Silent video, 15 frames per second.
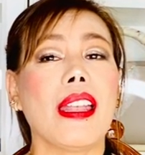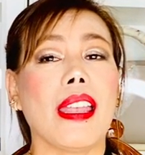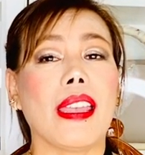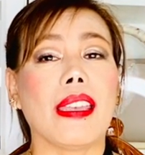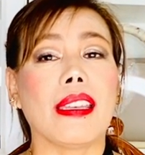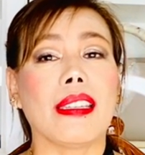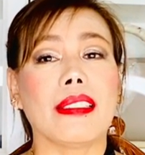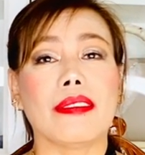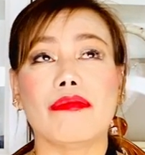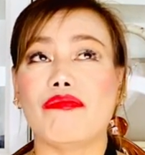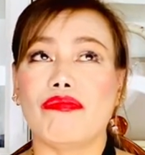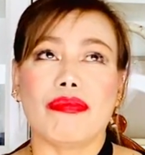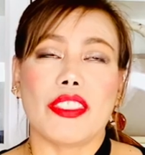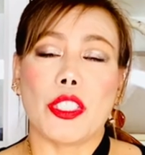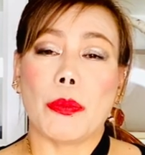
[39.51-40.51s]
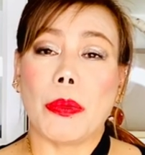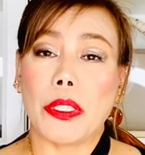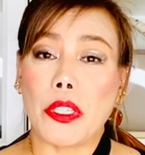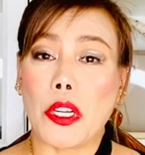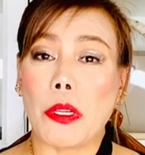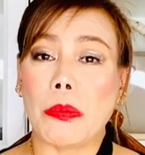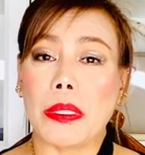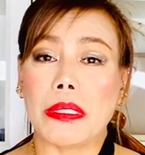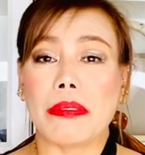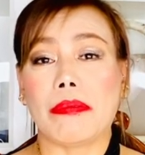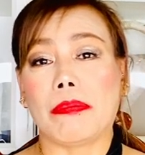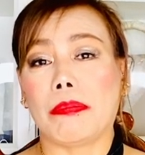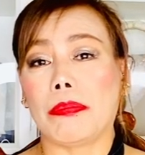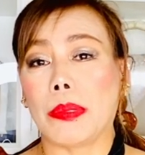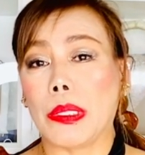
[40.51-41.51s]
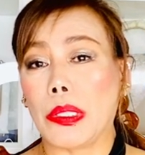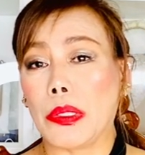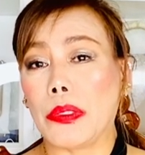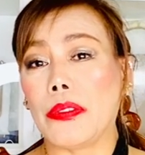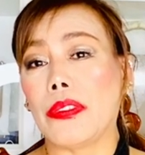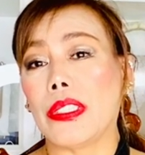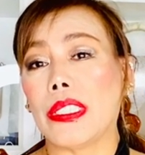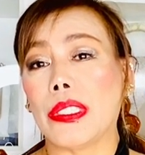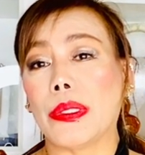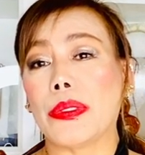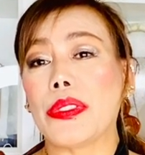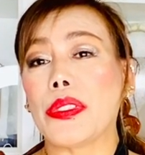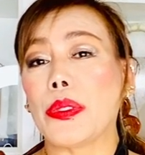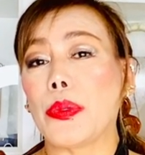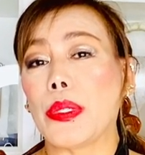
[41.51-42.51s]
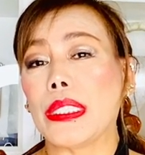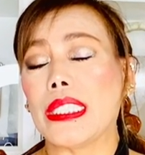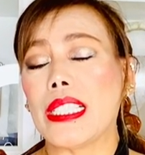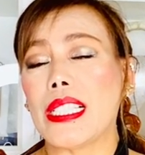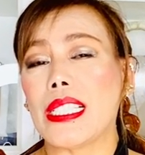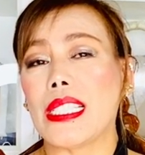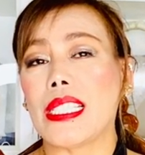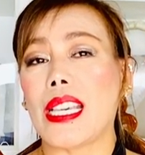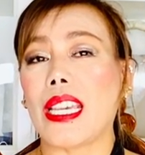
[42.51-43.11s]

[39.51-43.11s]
and you may comment below videos you want to see.